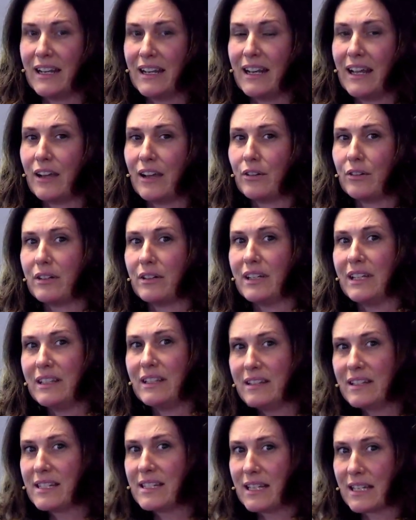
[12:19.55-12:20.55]
Now,
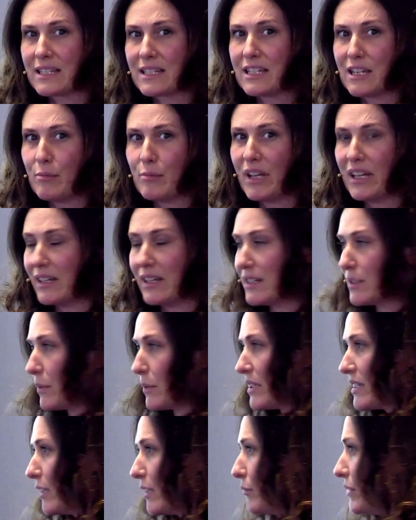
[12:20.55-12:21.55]
in the 60 minutes
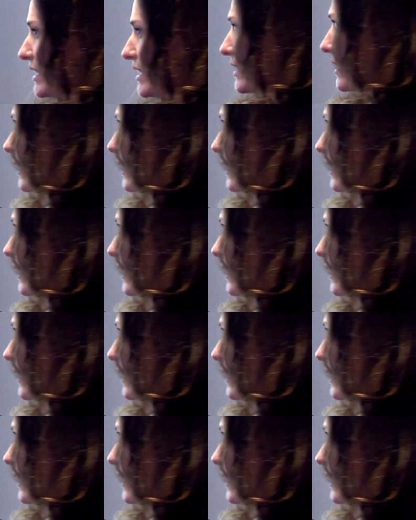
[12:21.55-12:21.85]
where somebody's